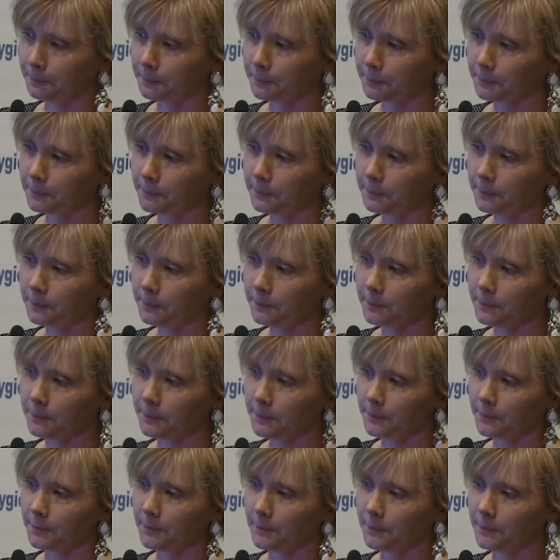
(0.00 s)

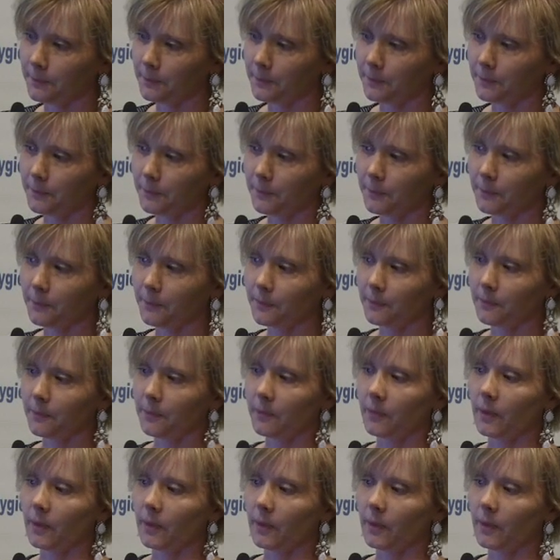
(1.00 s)
(silence)